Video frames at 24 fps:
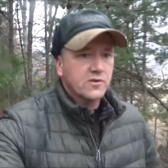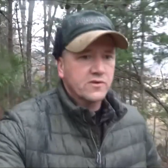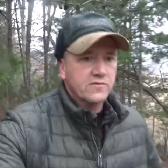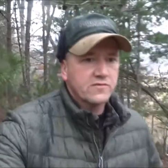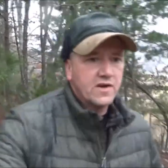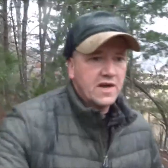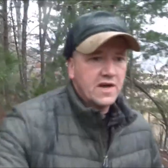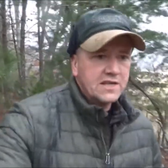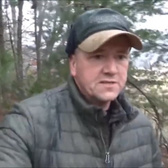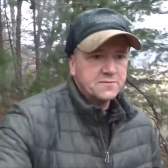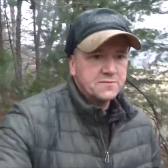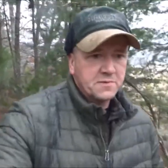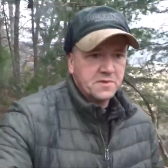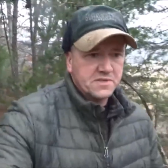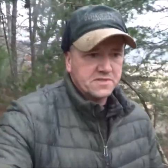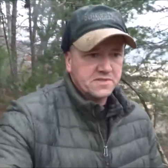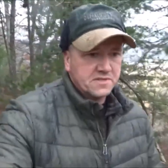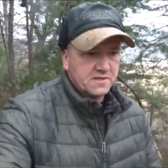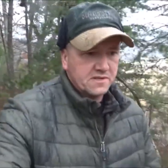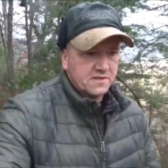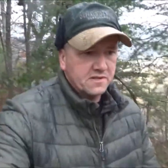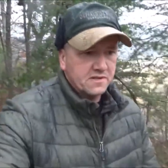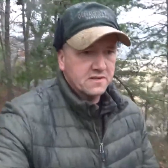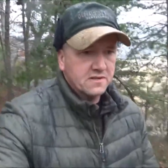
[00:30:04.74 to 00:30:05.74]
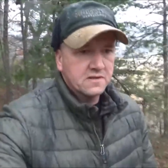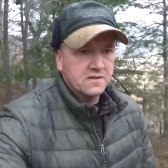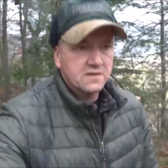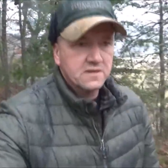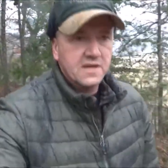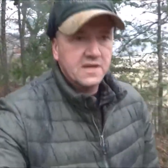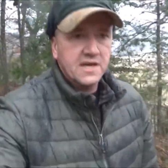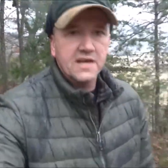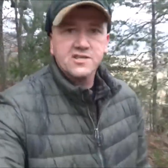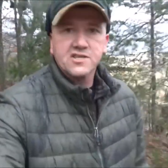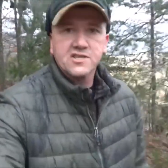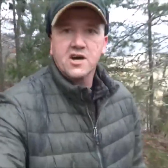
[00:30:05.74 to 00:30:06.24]
investment to
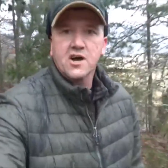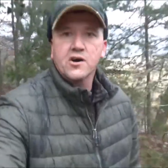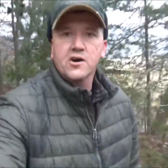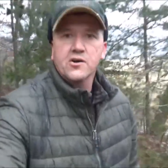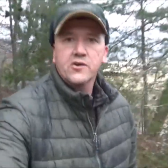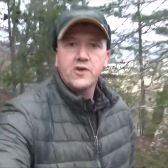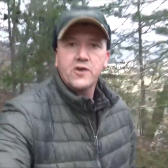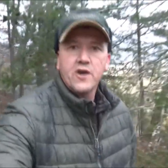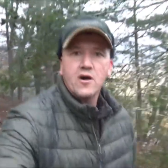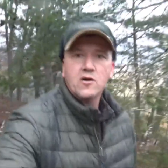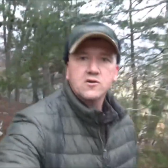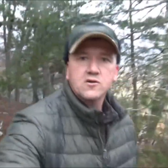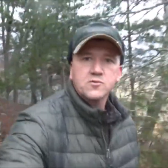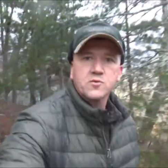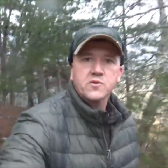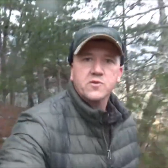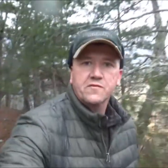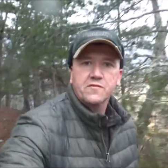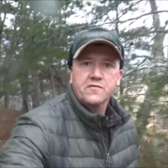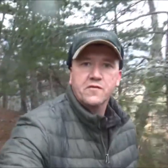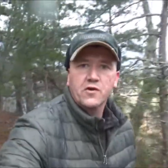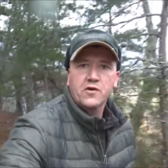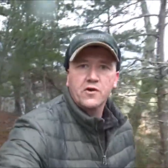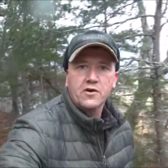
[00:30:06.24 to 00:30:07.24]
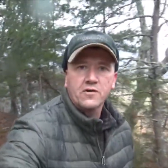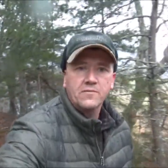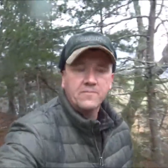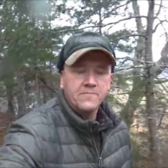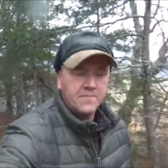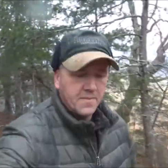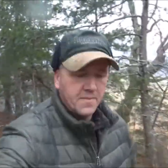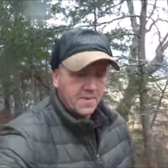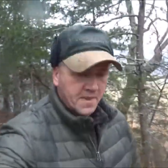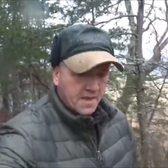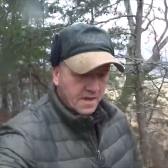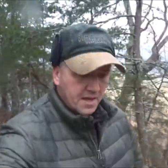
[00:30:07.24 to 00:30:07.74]
catch a hundred dollars worth of fur.
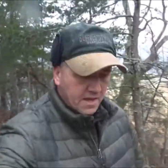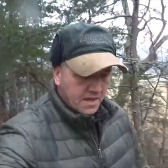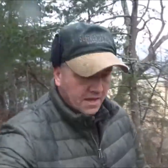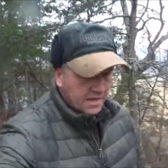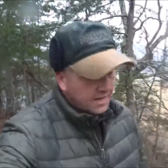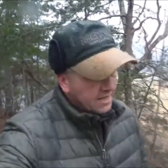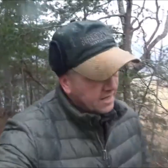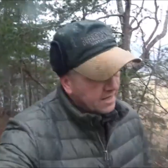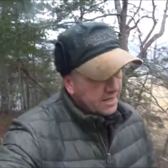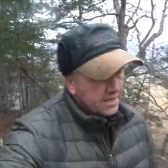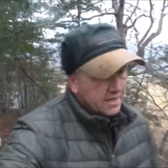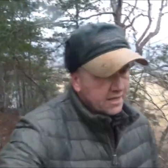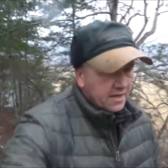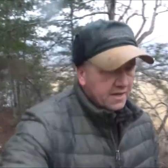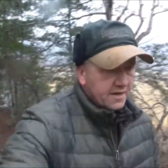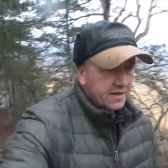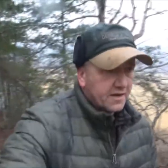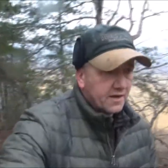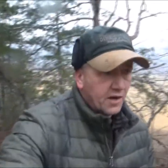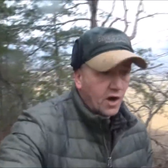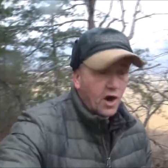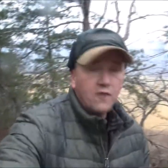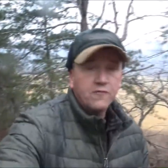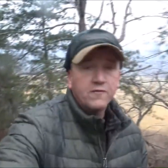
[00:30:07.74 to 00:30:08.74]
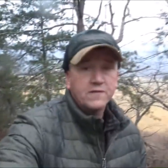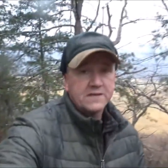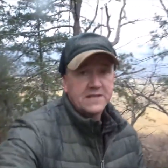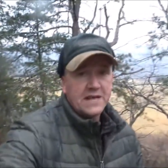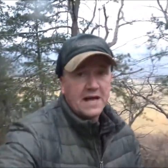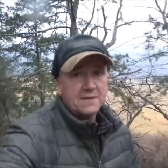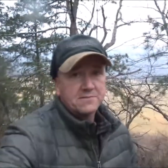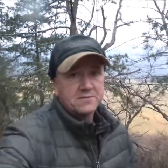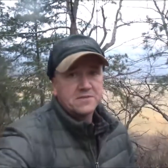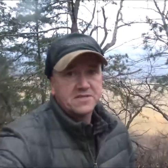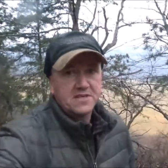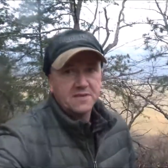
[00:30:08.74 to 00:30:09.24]
And
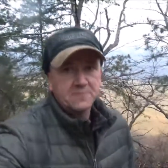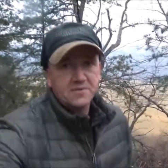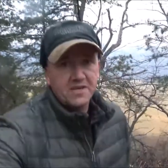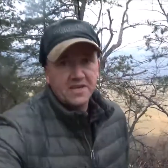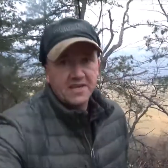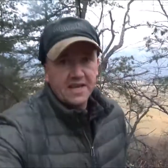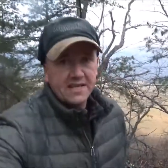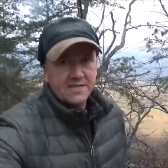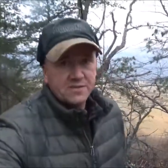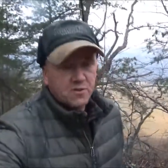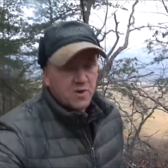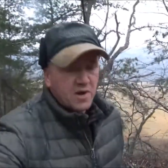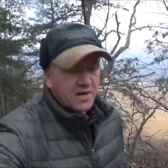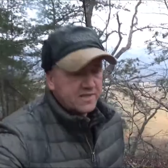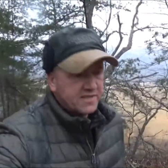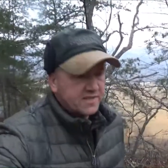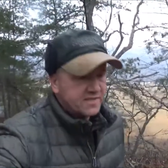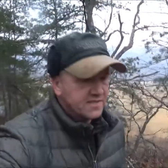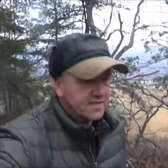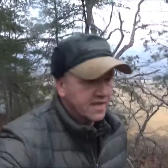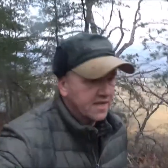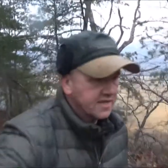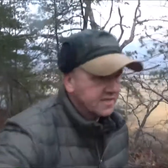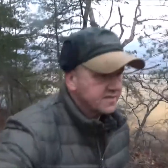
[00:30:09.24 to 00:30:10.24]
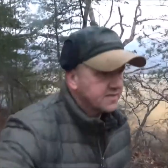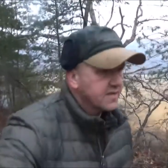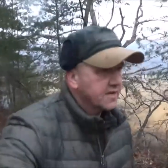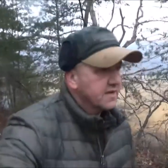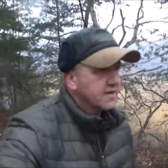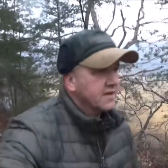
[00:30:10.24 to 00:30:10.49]
oftentimes it seems like that's right these days.